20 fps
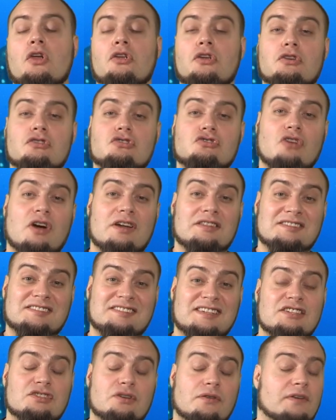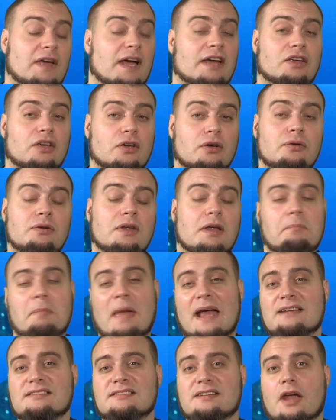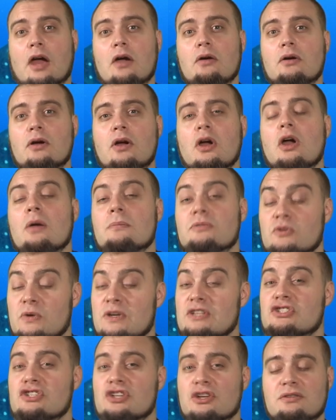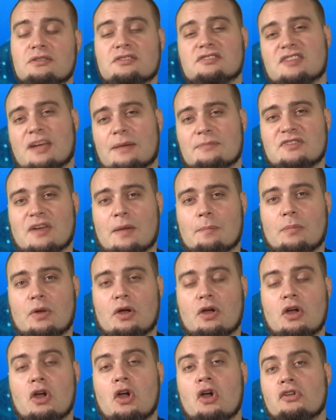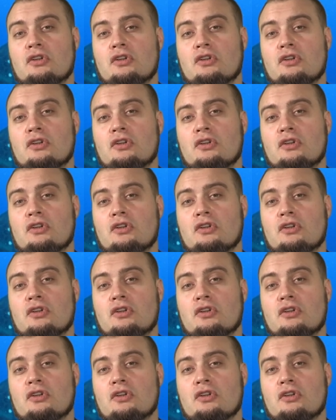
You could try the seas off Cancun in Mexico between June and September.